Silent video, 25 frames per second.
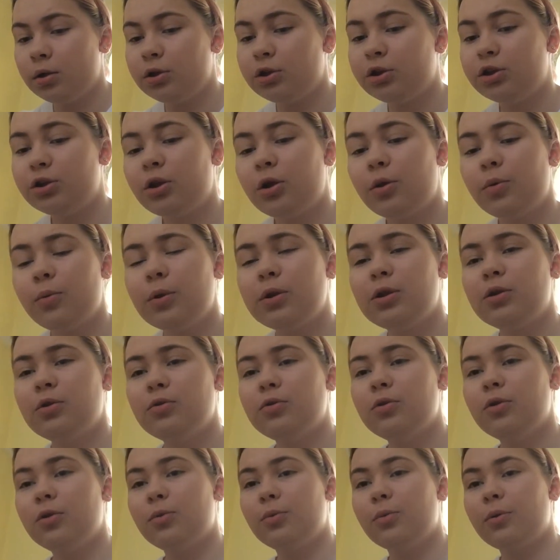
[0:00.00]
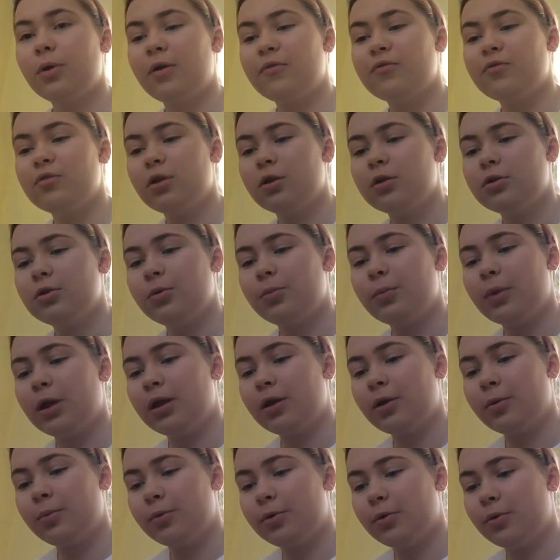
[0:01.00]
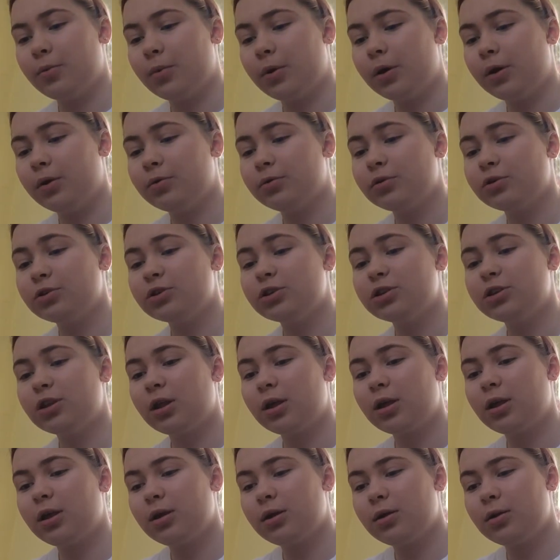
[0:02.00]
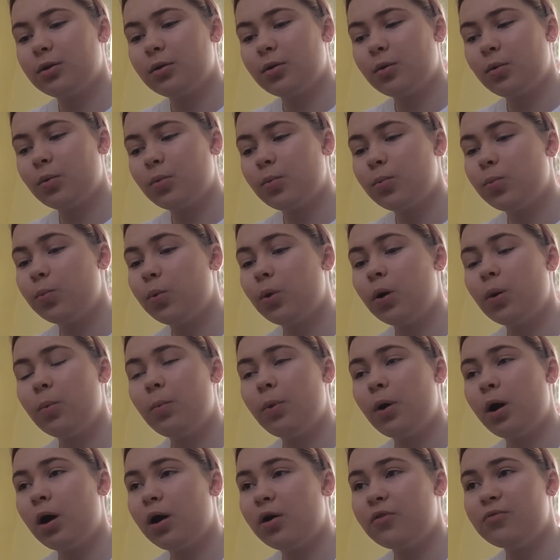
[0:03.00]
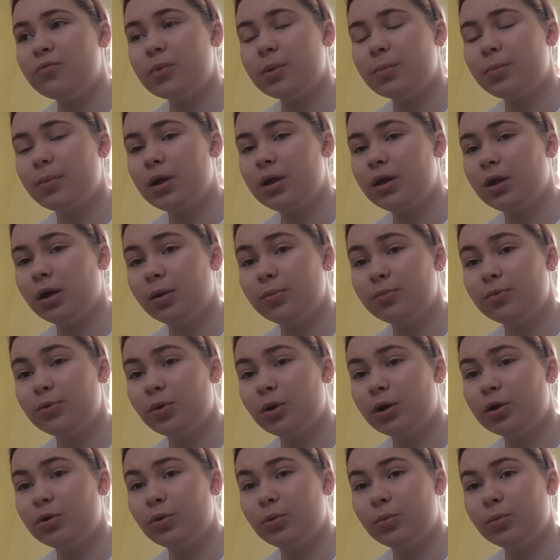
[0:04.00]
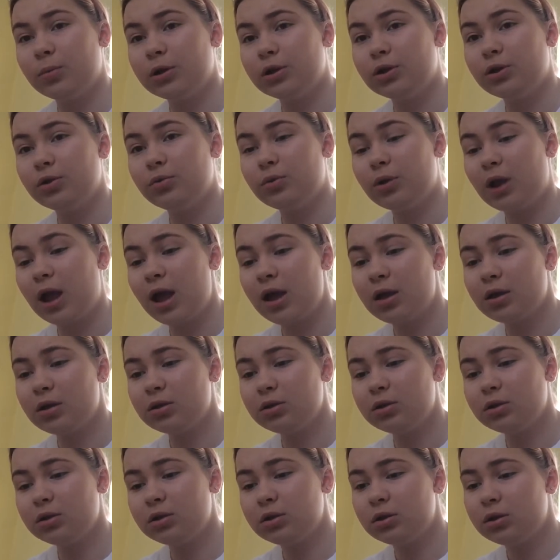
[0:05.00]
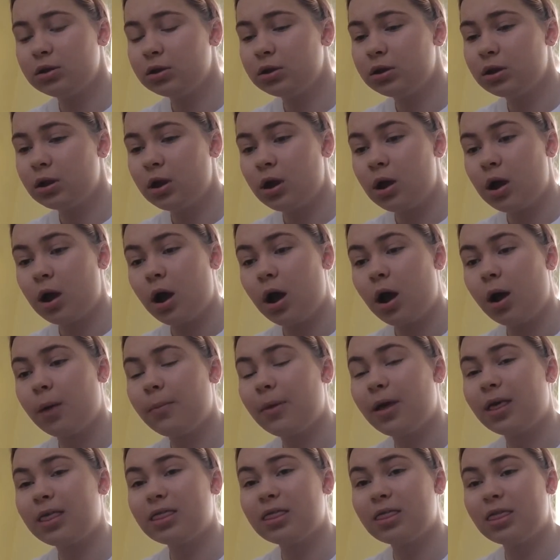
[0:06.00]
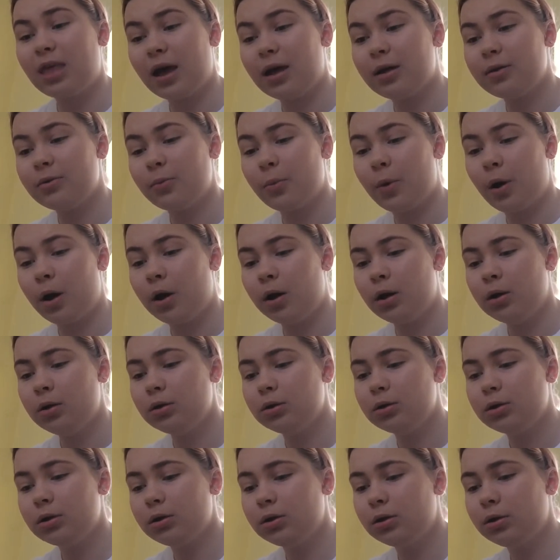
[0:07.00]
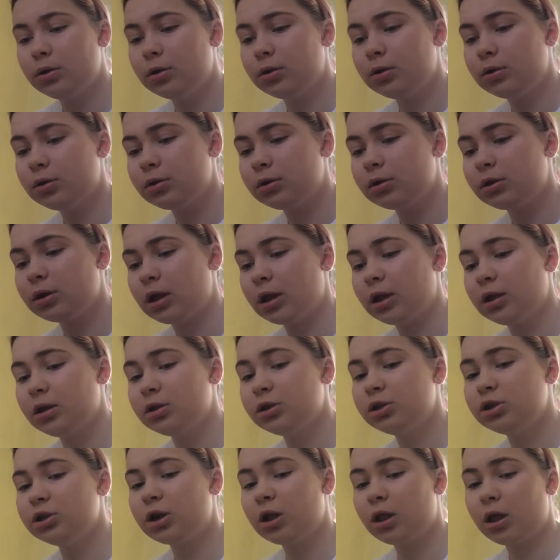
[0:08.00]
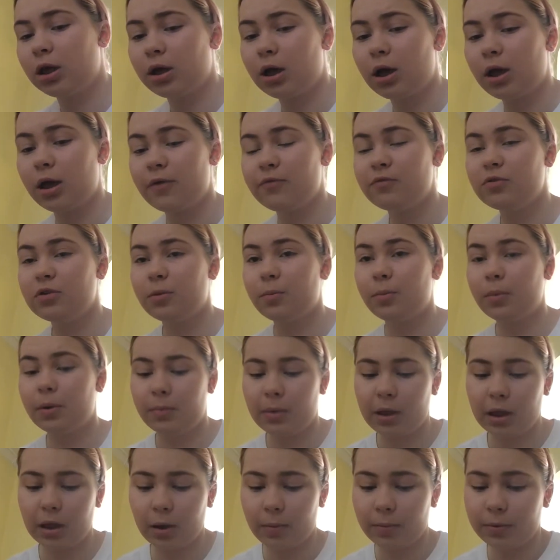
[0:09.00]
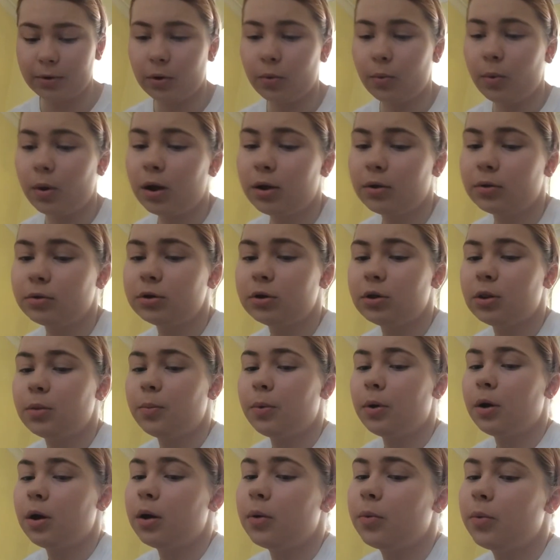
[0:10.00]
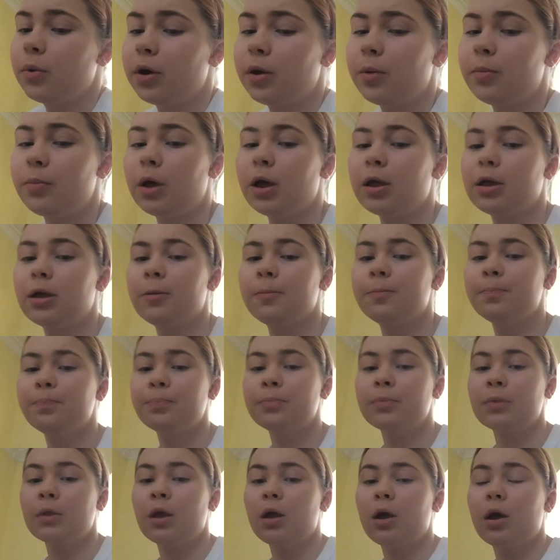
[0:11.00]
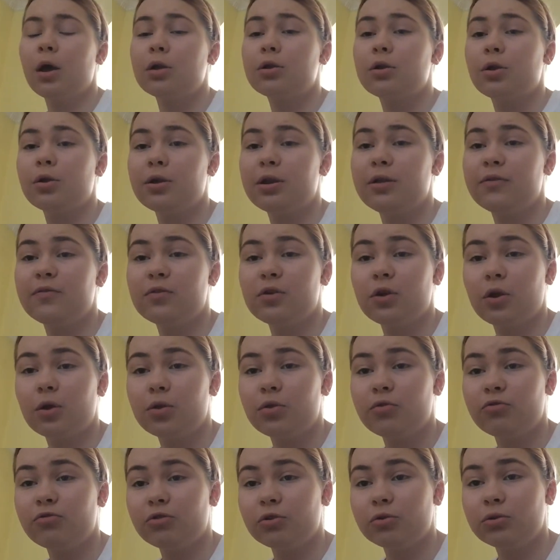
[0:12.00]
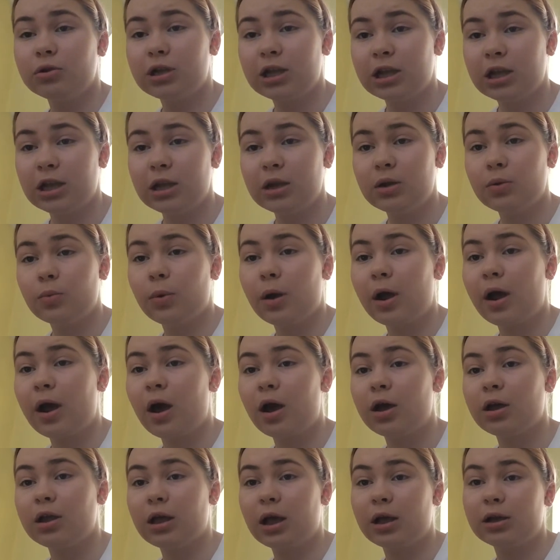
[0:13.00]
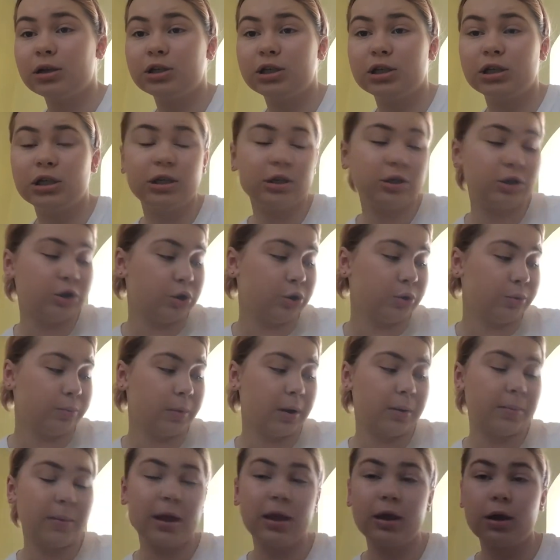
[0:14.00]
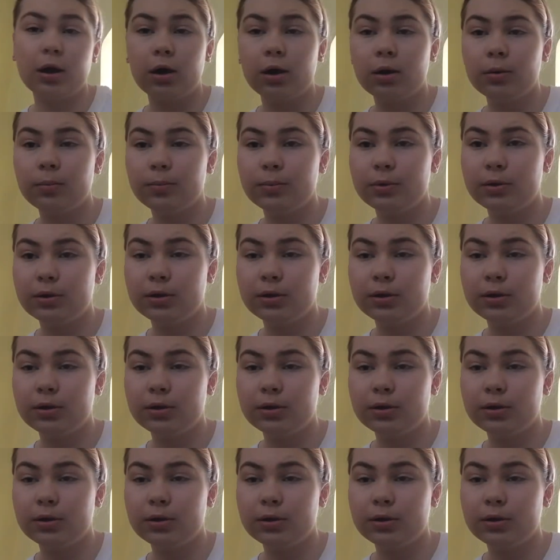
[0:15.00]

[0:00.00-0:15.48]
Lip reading: You know when you haven't done your makeup in a while and you're just like, what part of my makeup do I normally do next? I'm at that part. So, like, I haven't done my makeup in a while, to the part where I'm like, I don't even know the routine where I actually do my makeup,